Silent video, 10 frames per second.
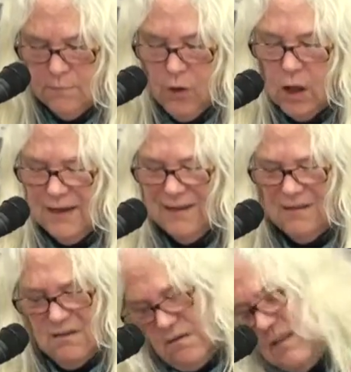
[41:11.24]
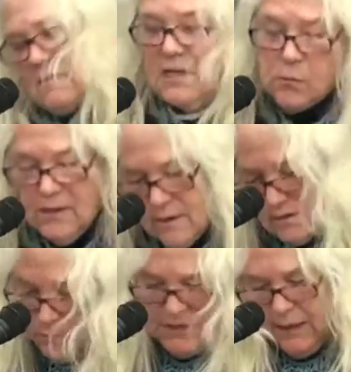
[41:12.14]
falling dizzy with their
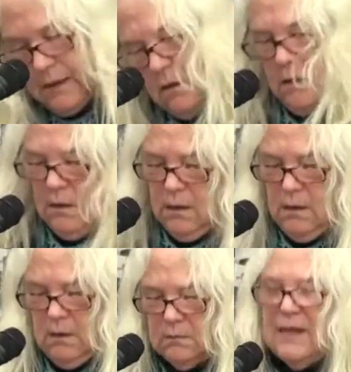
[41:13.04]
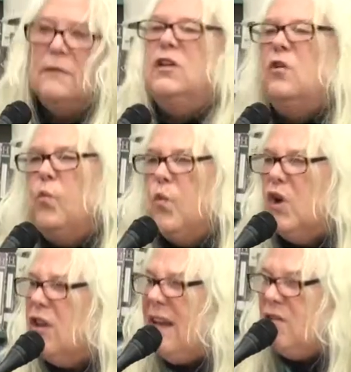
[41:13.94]
spinning, like little
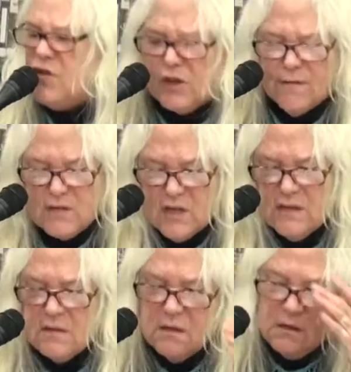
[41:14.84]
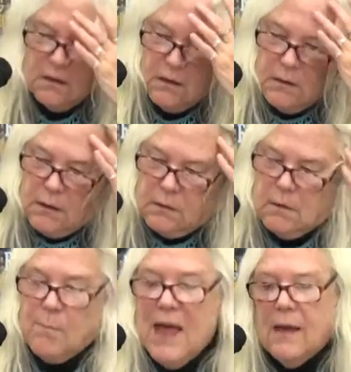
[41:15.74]
whirling dervishes.
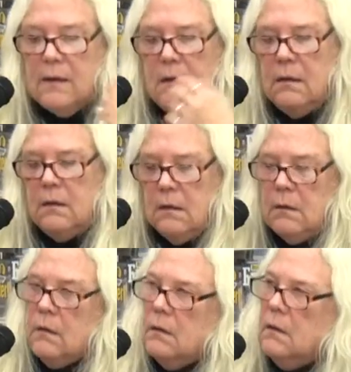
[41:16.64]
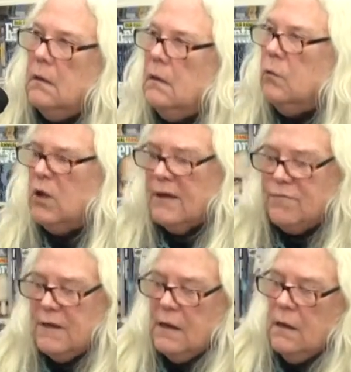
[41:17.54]
The men were
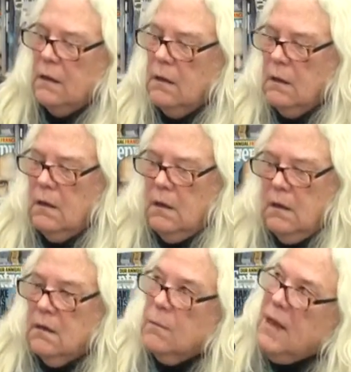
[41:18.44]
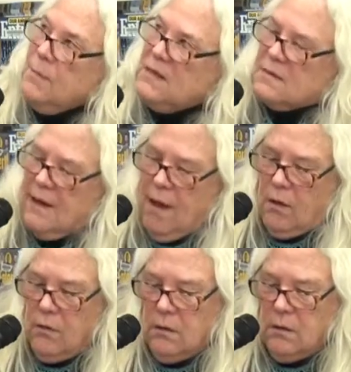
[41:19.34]
lifting the babies
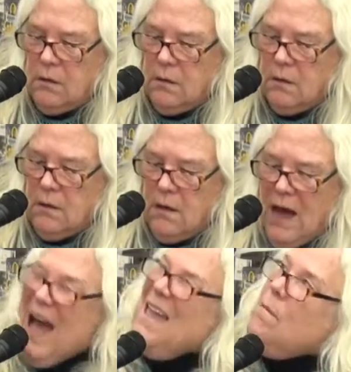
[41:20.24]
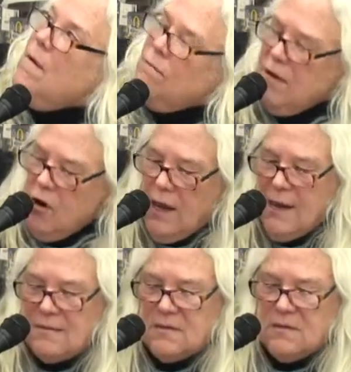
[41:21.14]
now, high above their
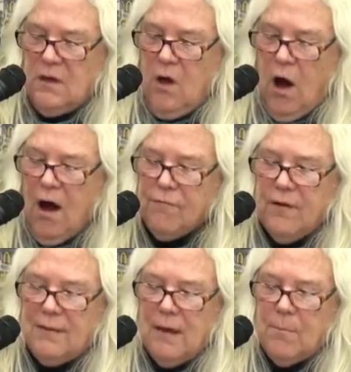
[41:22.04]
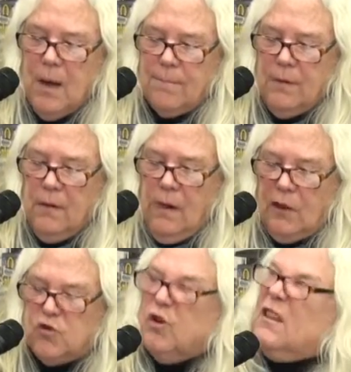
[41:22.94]
heads, offering them up
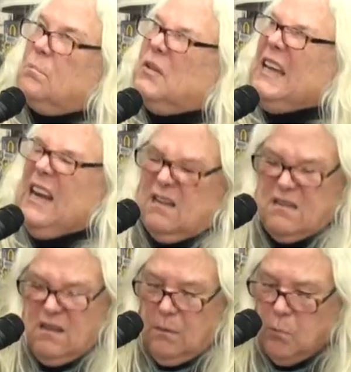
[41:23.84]
toward the planets and